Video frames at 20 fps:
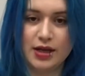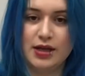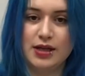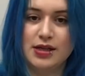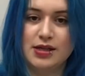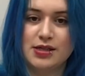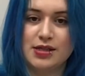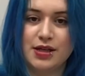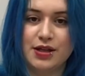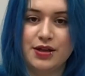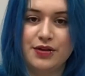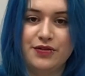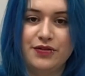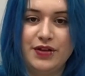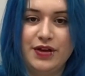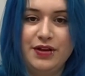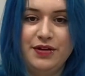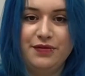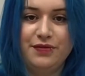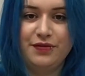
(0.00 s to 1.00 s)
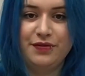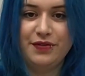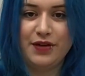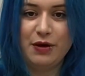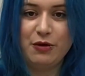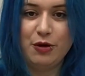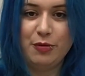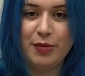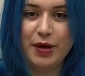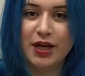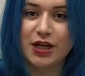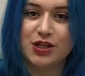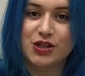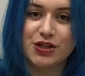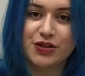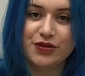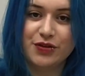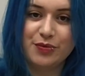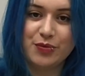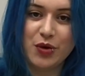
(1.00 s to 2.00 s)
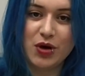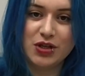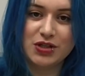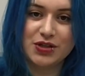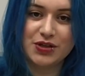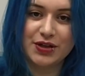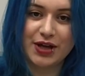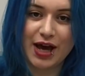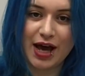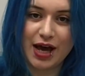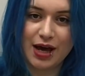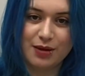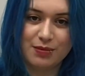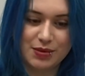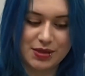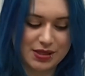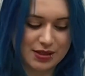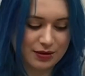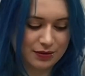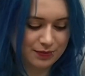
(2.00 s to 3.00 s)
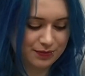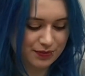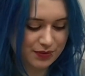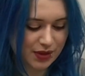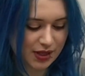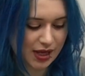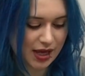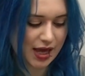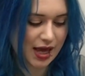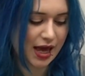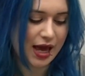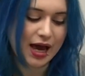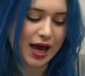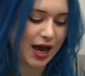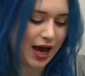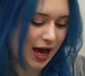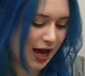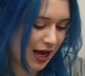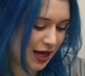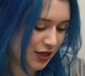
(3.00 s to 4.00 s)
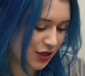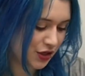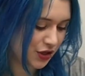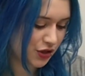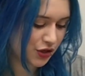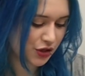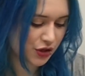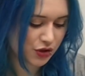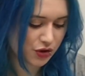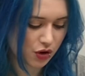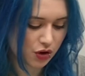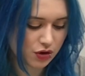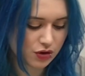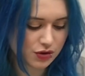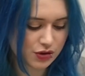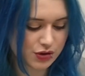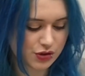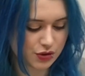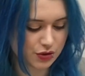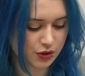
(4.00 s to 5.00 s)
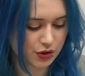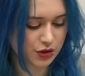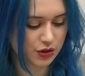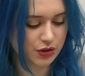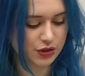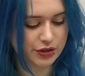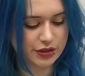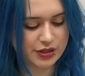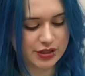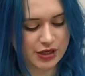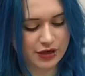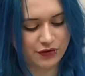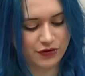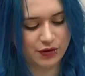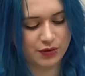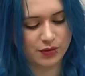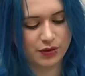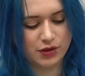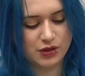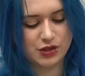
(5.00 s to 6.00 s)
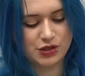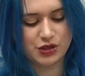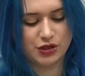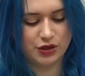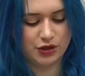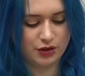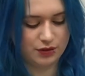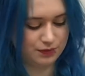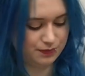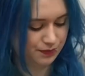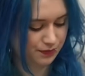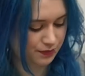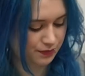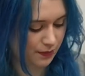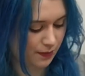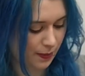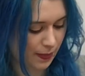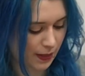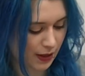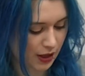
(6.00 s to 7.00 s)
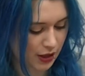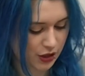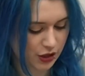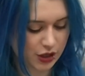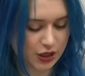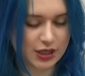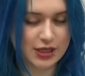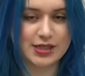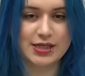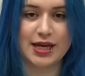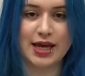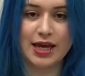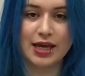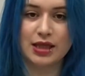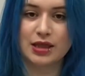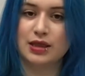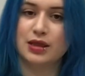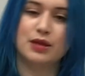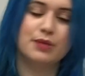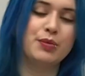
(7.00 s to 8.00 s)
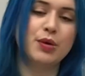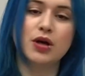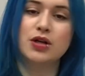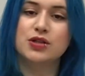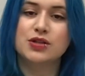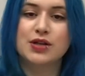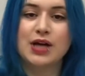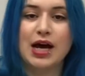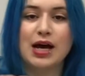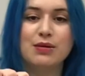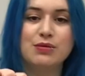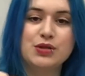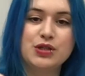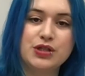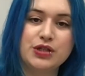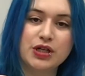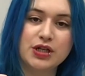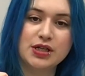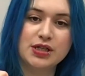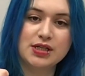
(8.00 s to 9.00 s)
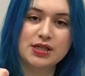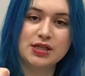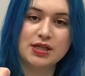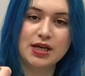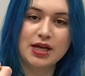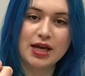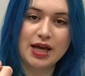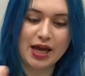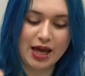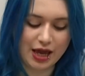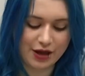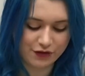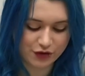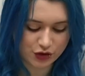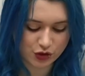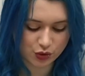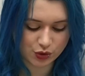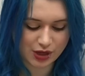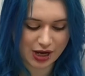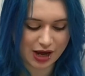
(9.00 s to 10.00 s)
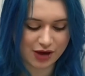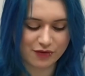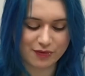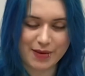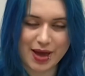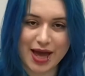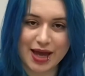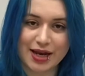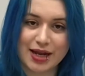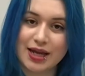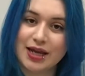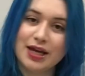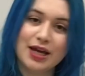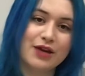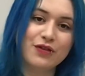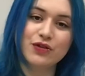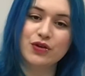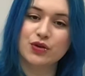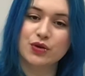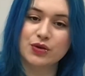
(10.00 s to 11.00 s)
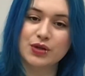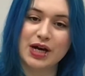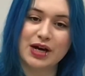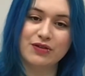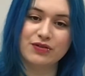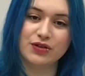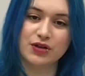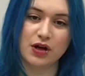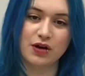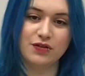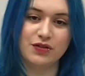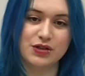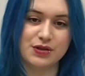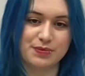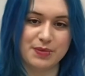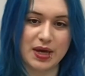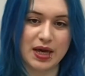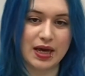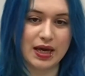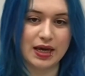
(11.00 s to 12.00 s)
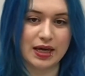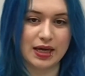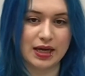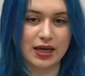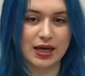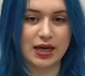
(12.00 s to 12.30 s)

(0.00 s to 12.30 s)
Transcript: It's a lovely flower picture from bottle caps. And you can also use, if you want to, you can take the bottle caps just, if you don't have many, if you don't have enough to make